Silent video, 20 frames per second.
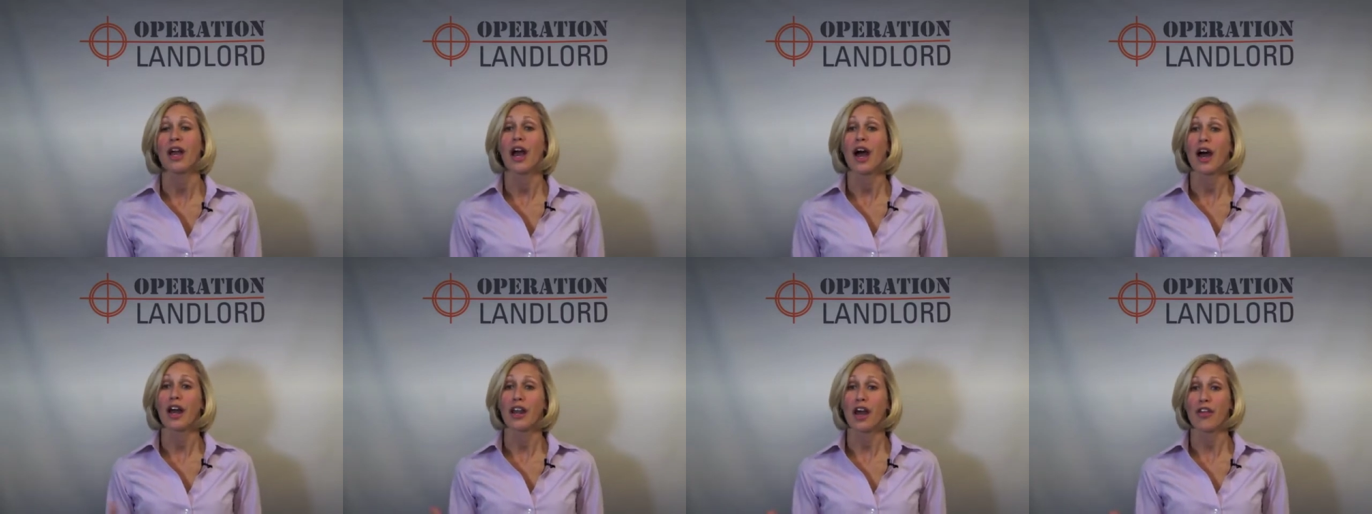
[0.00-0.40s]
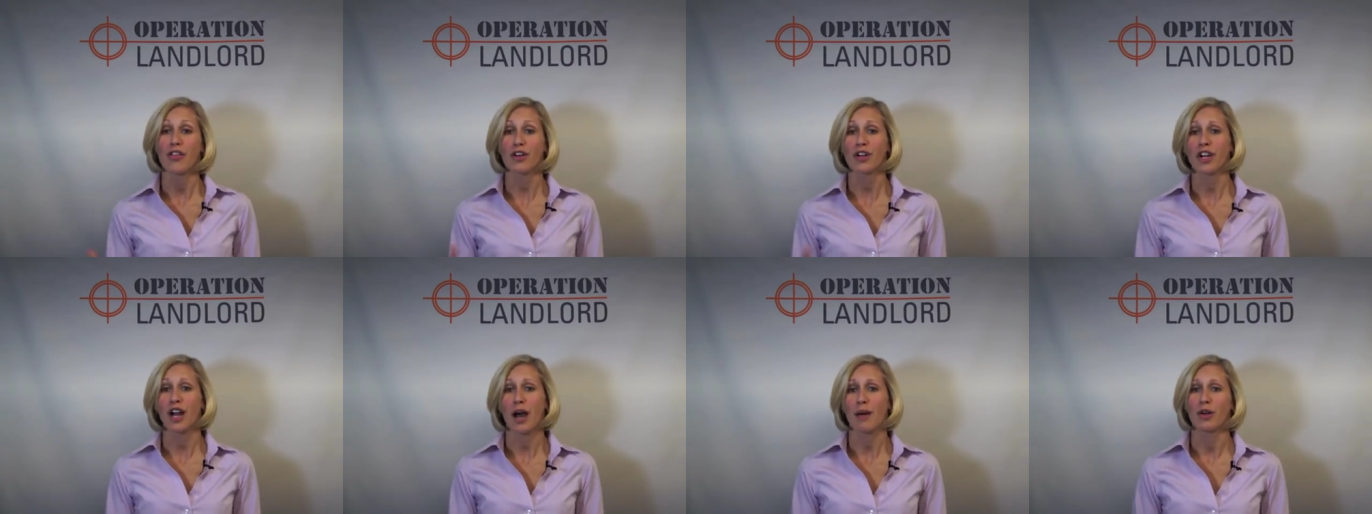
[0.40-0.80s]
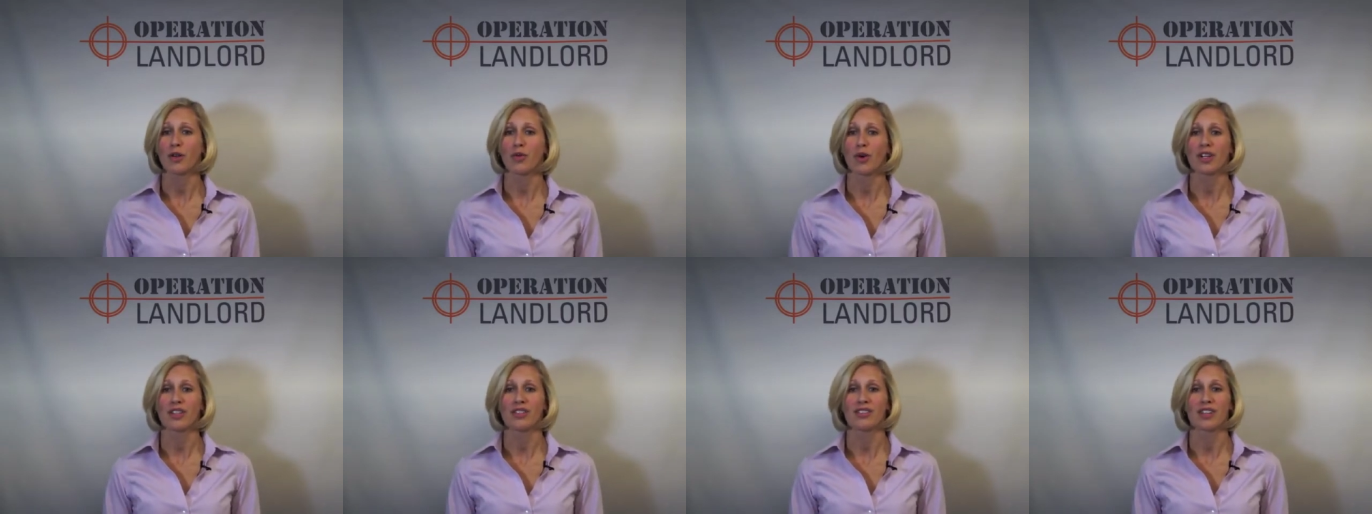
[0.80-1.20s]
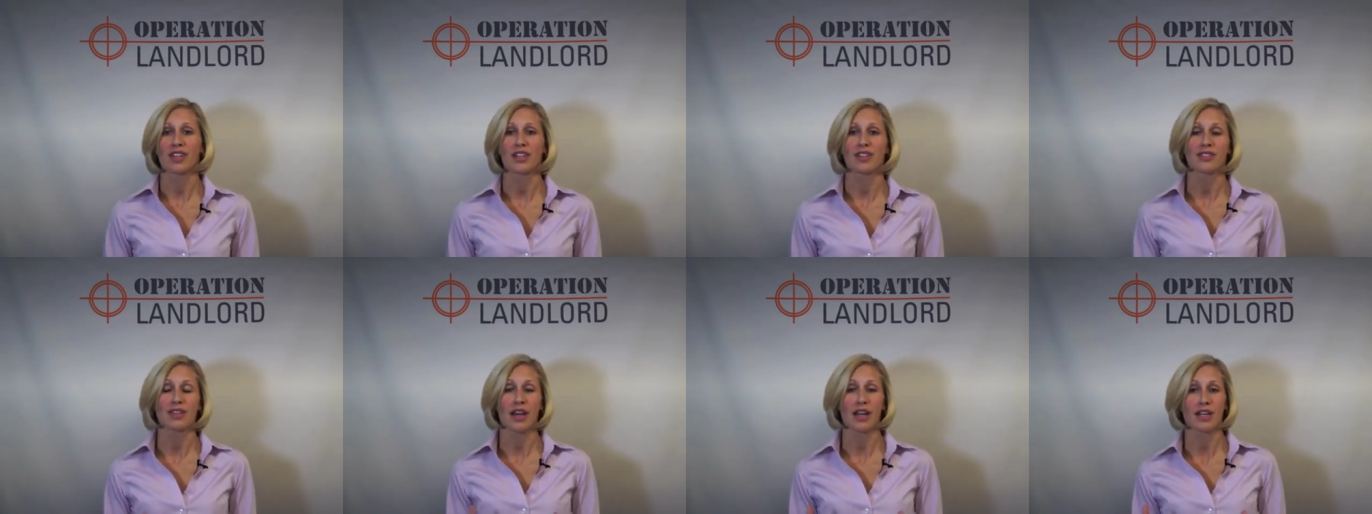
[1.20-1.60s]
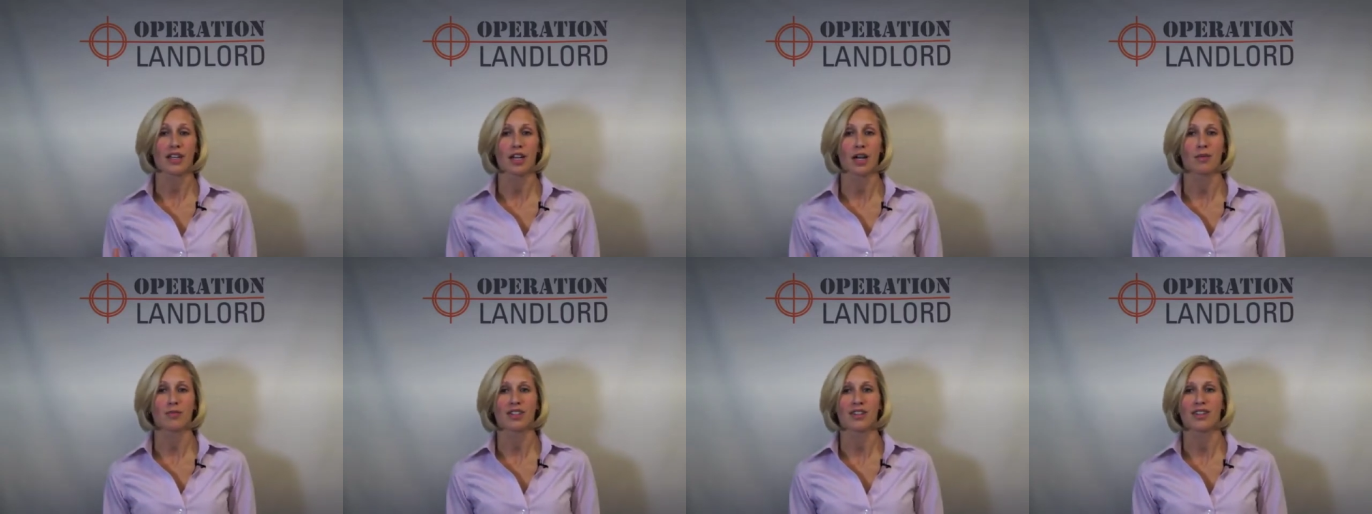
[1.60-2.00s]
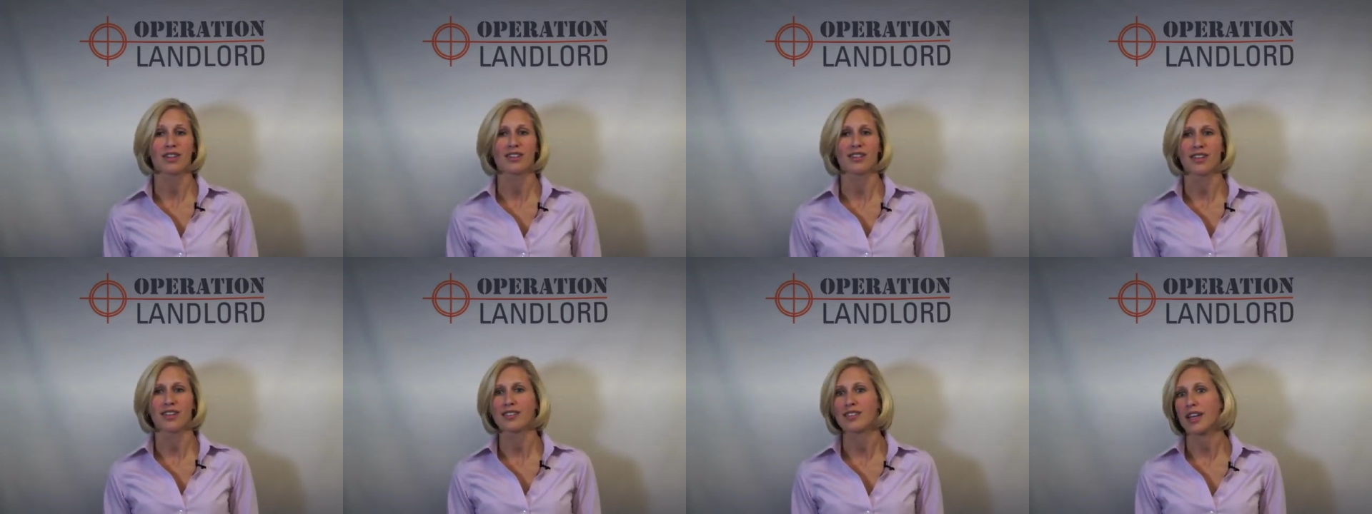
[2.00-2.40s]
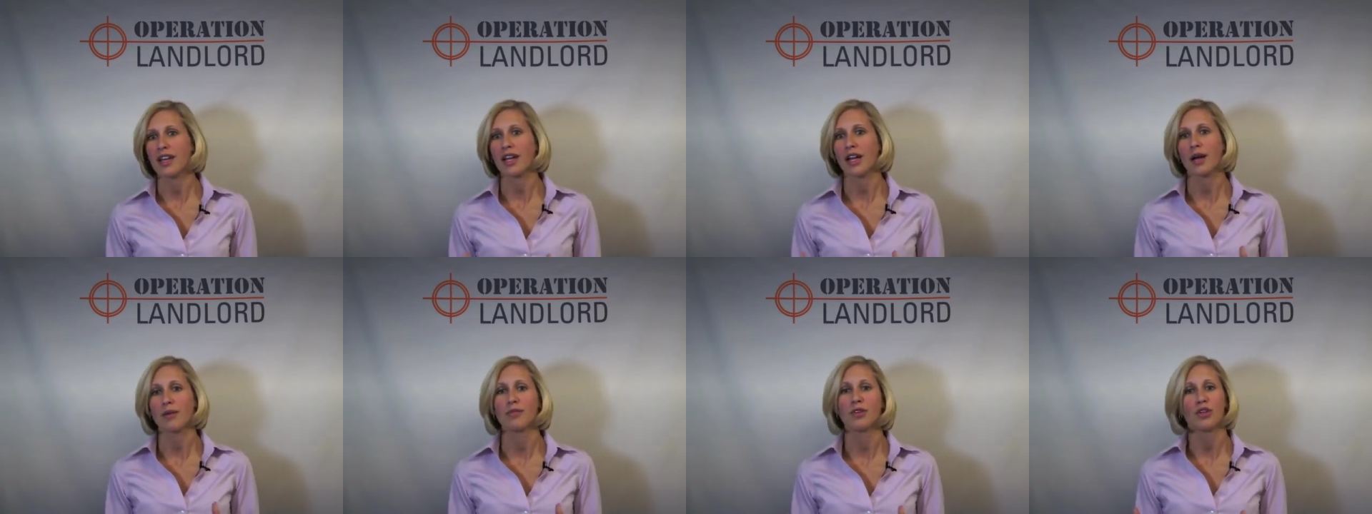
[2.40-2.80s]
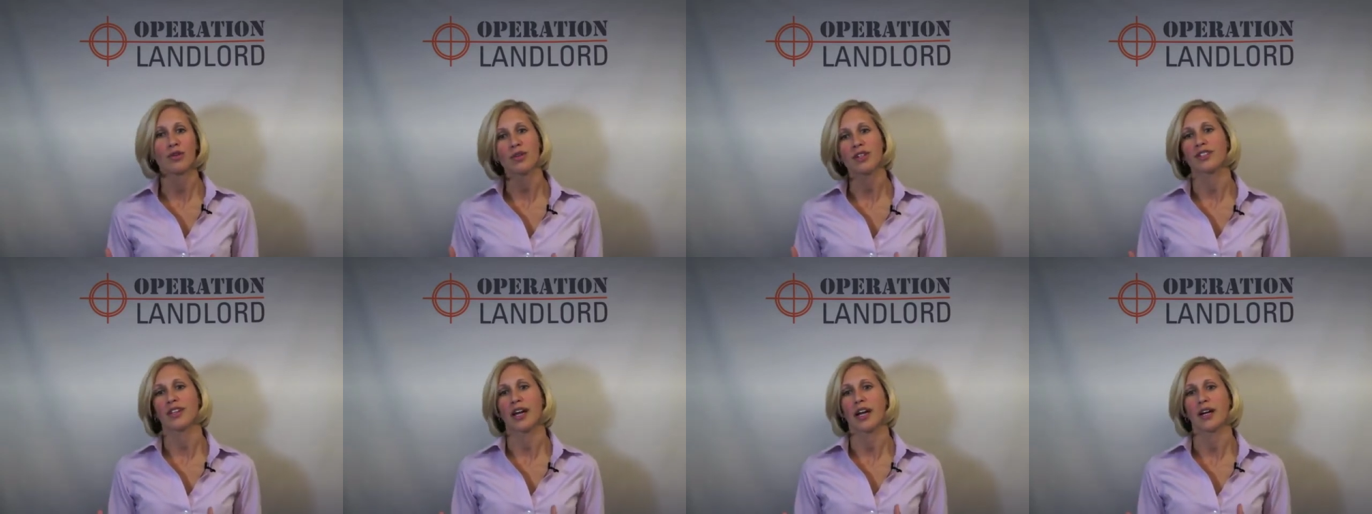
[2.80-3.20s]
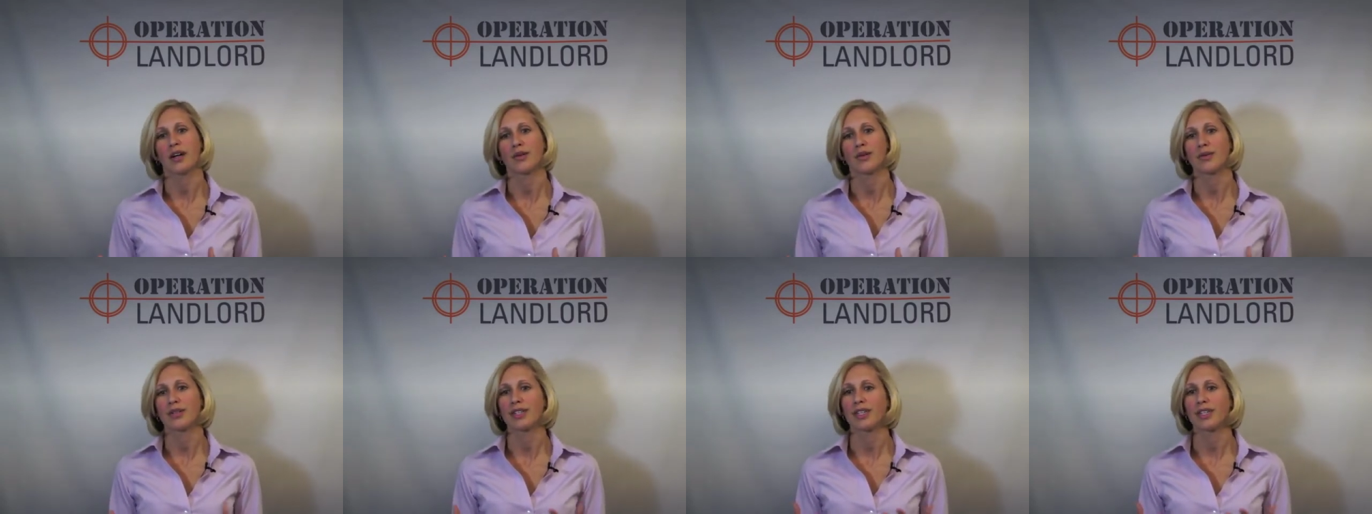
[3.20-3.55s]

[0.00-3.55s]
Another common one is that a tenant comes in and says, hey, I'm new in town,